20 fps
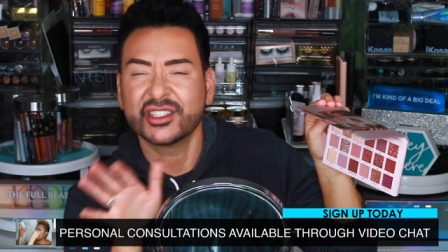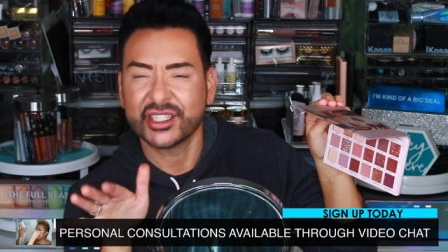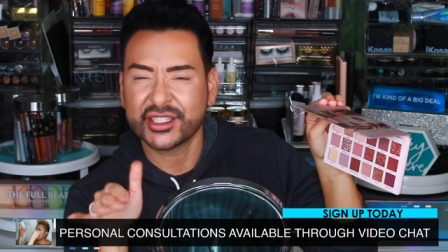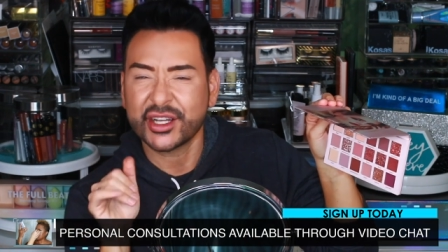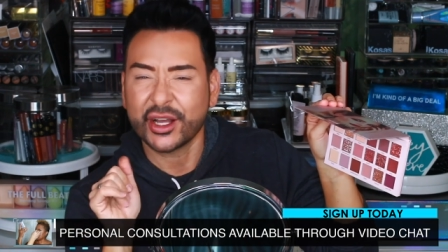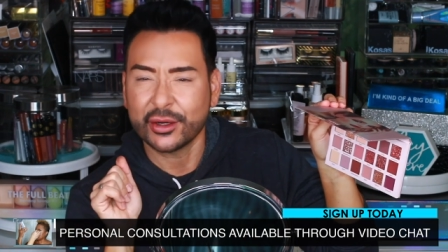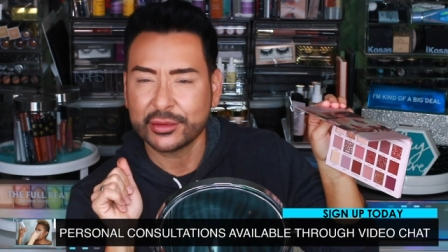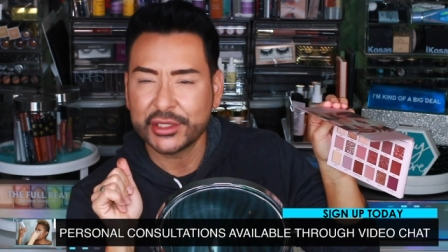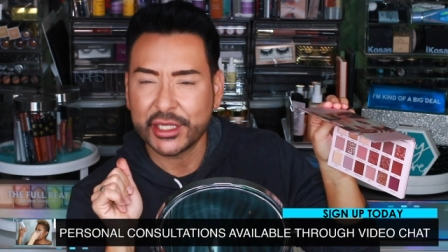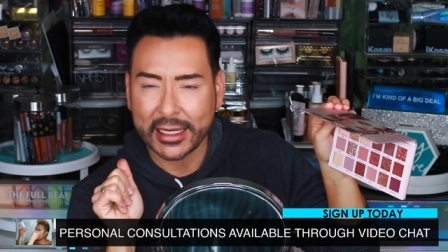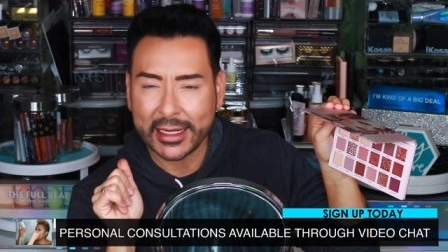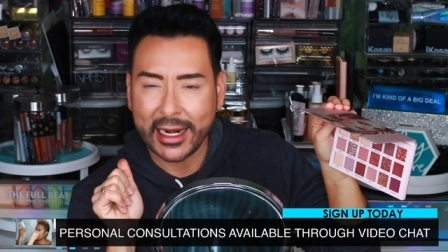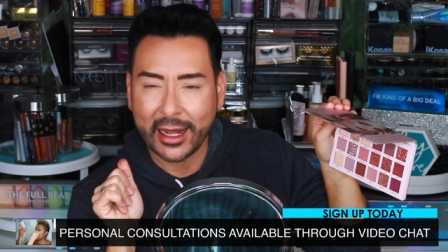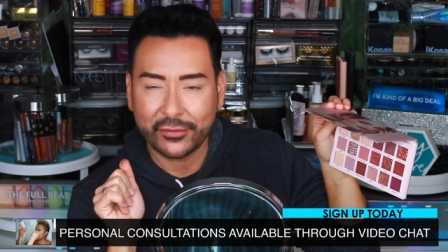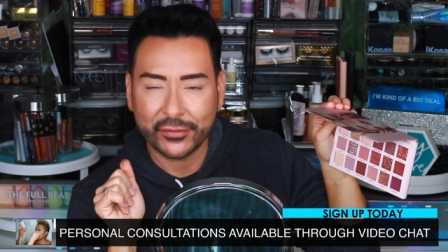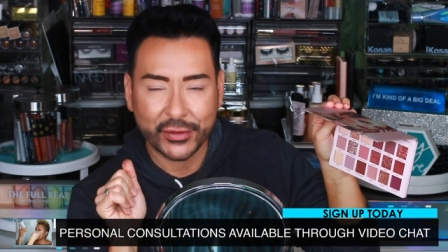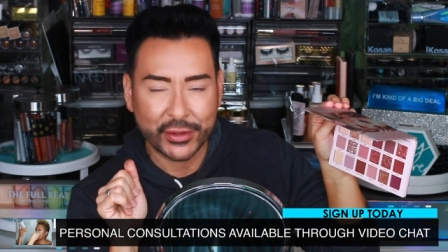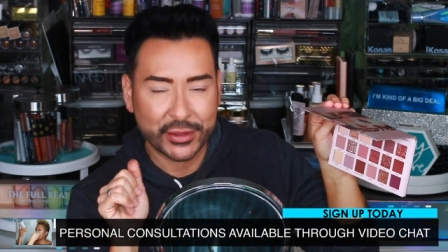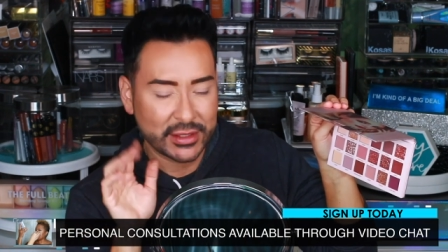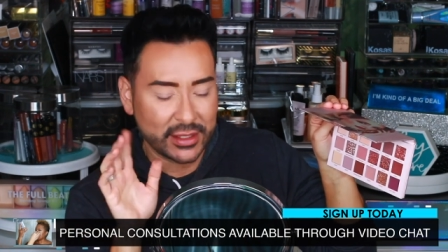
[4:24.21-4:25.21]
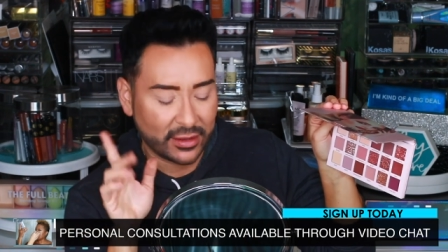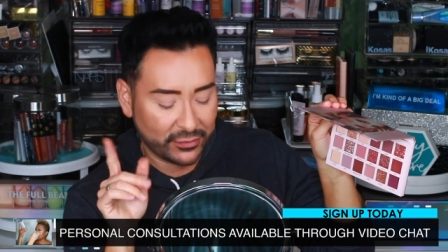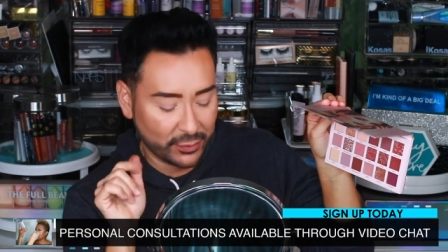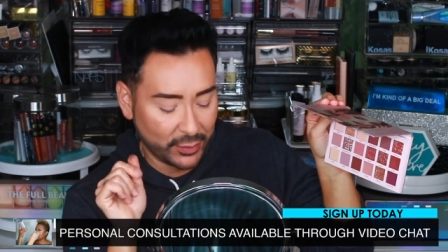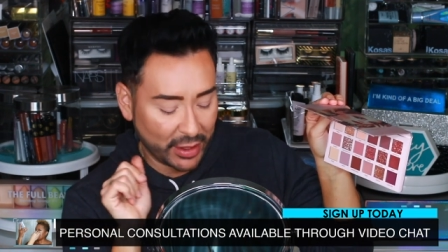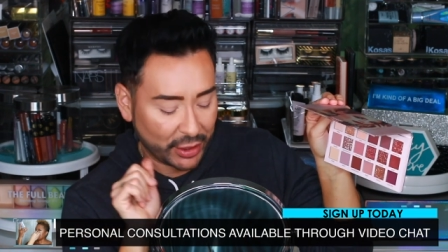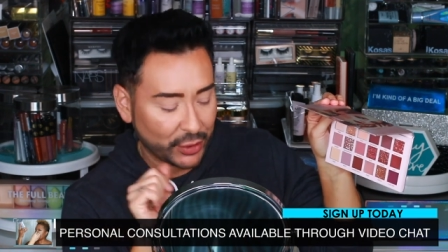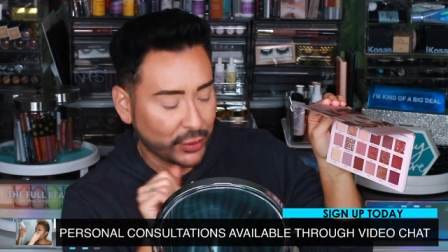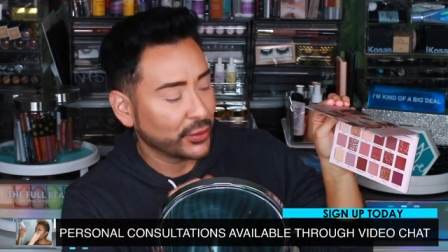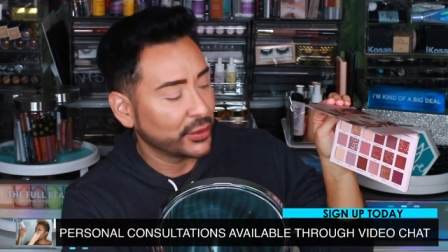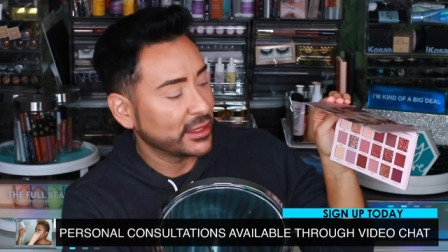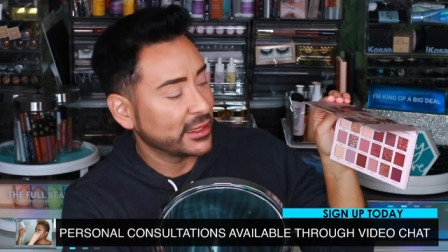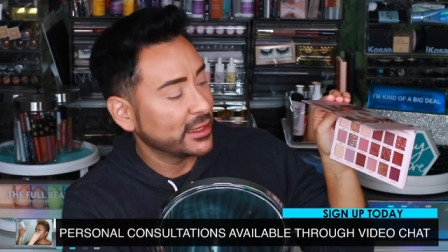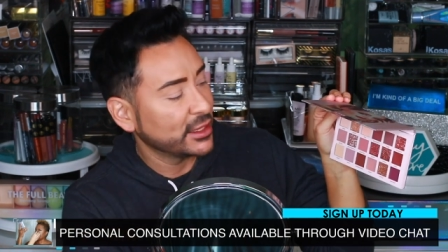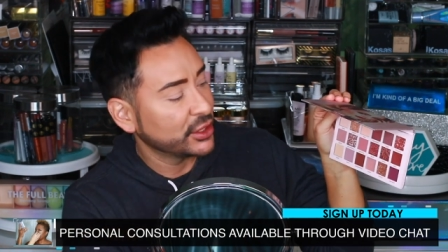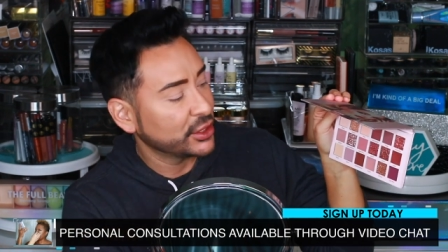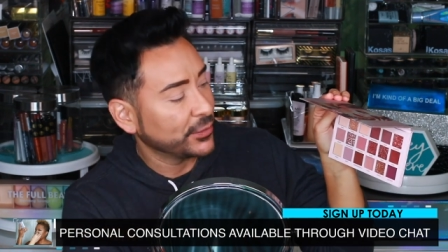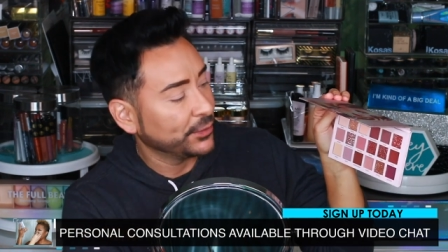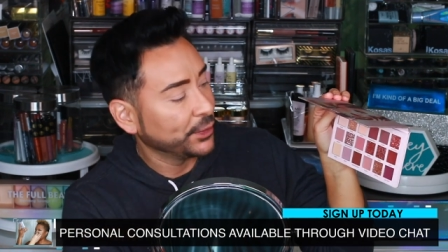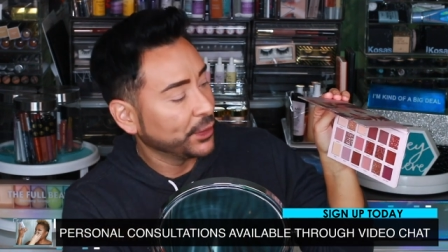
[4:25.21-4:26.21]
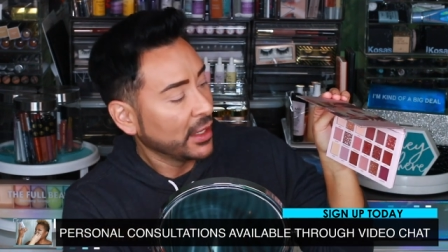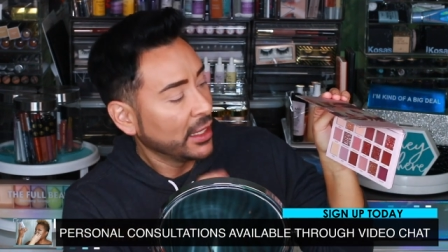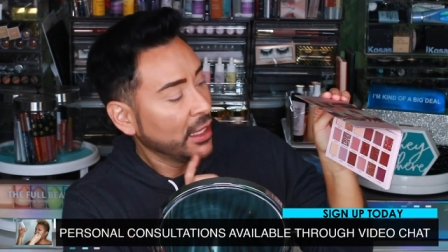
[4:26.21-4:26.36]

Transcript: Just go check it out for yourself and make your own decision.